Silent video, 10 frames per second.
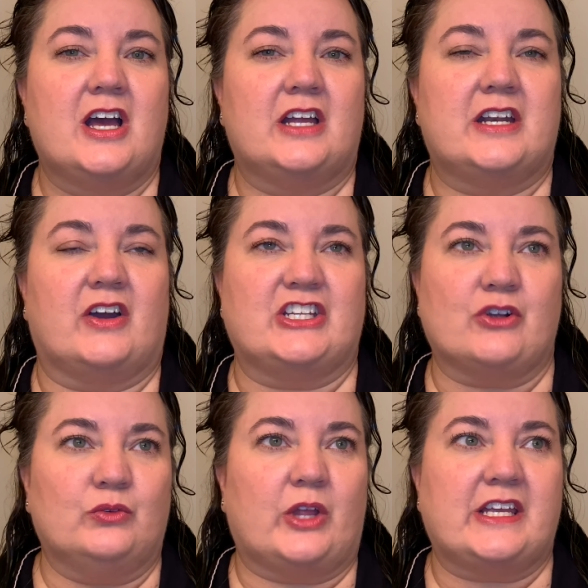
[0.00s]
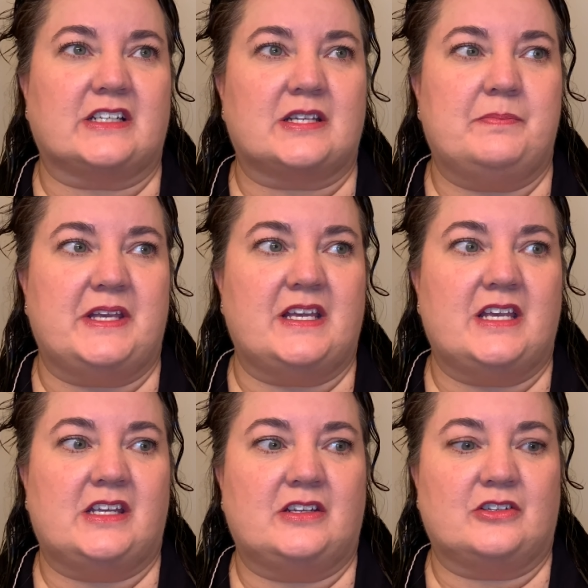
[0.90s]
Now, I don't like it to
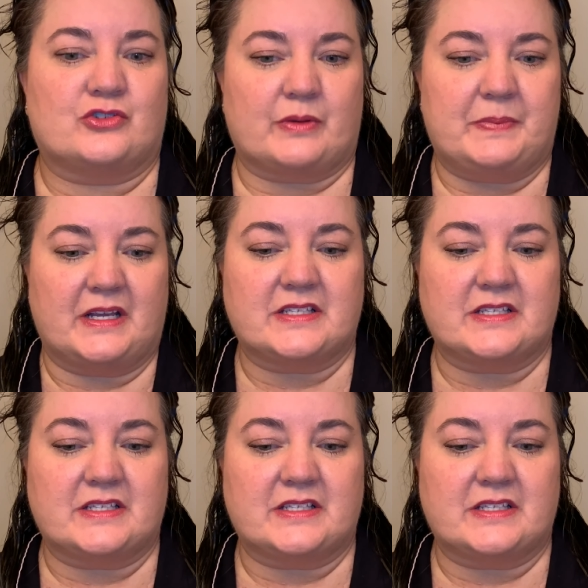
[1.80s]
be dripping,